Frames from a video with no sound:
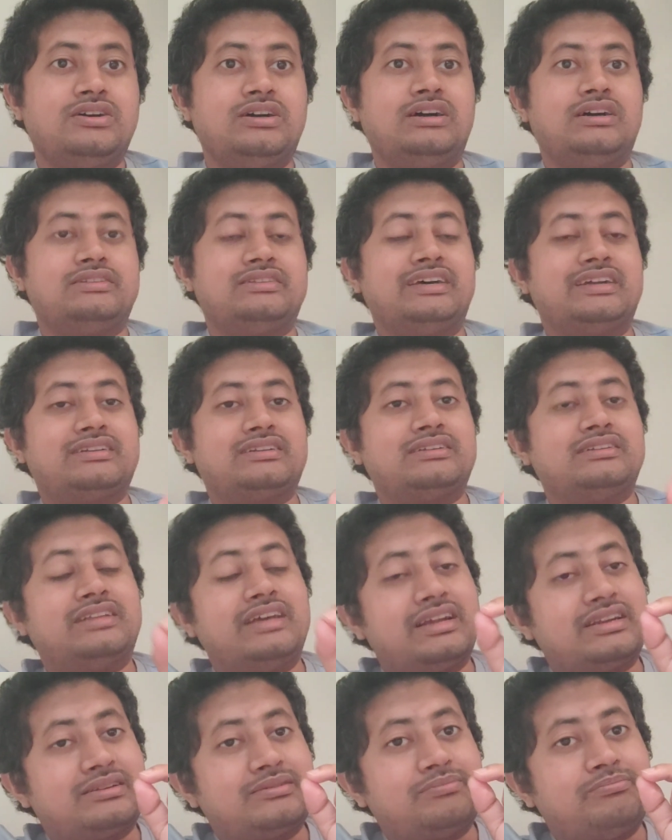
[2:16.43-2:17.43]

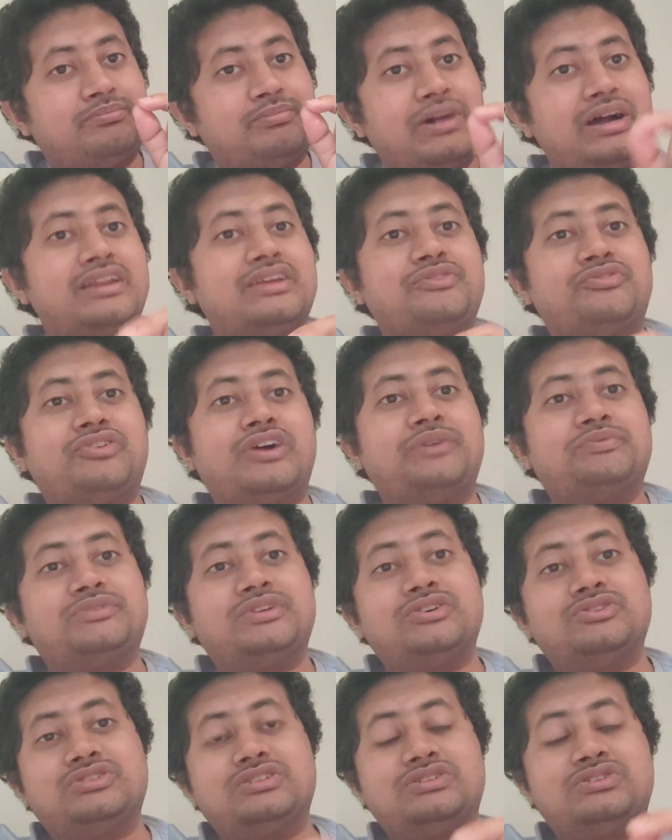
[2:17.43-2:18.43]
That money,
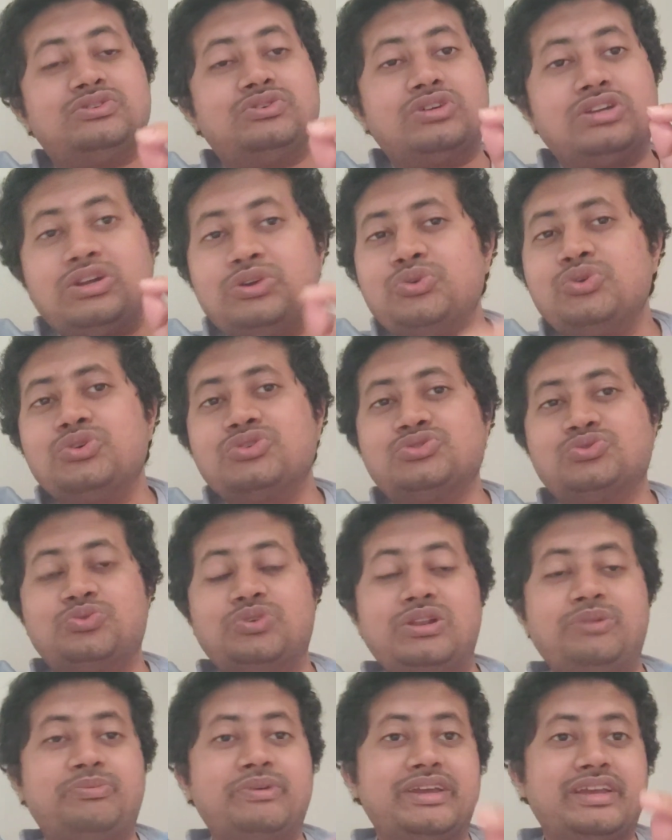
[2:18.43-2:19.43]
5,000 euros,
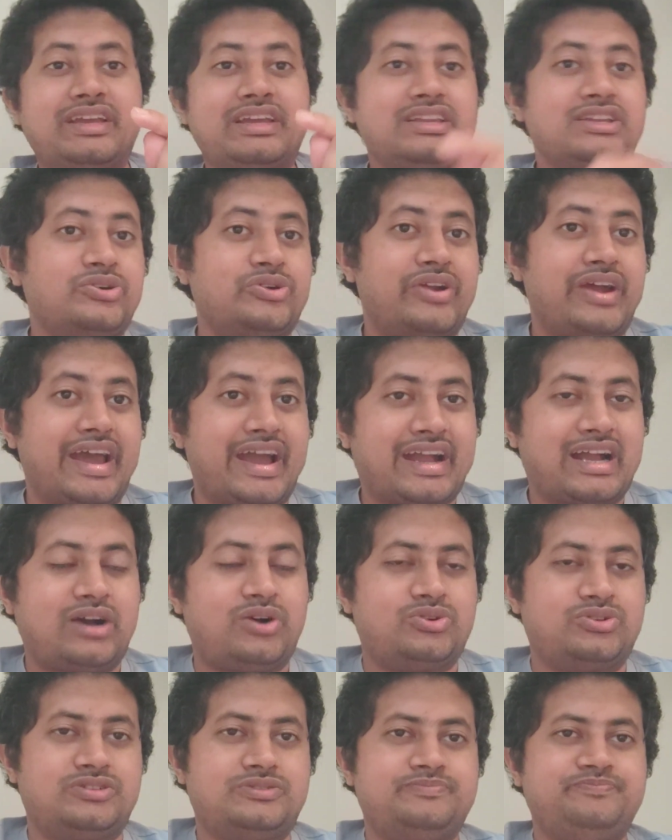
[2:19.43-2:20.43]
will be in your
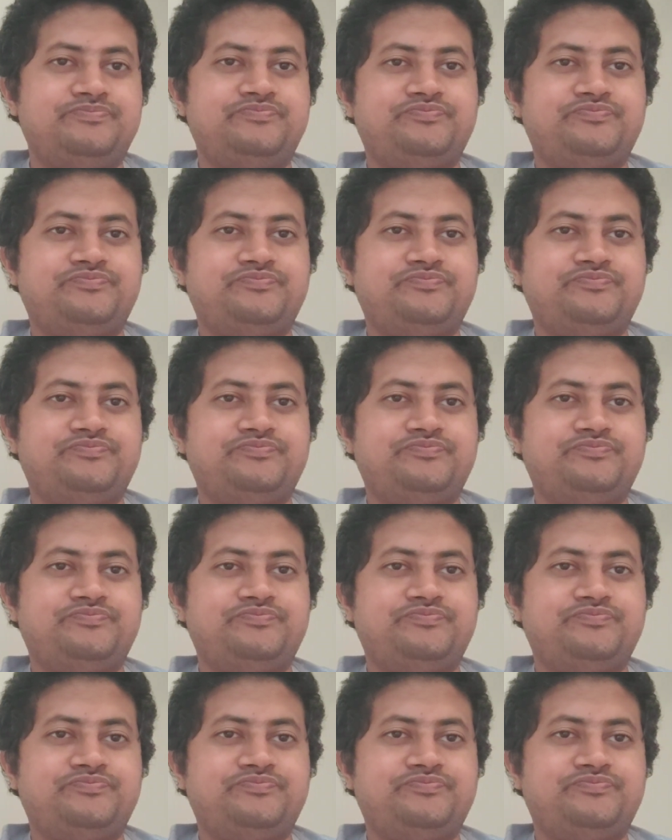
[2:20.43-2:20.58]
account.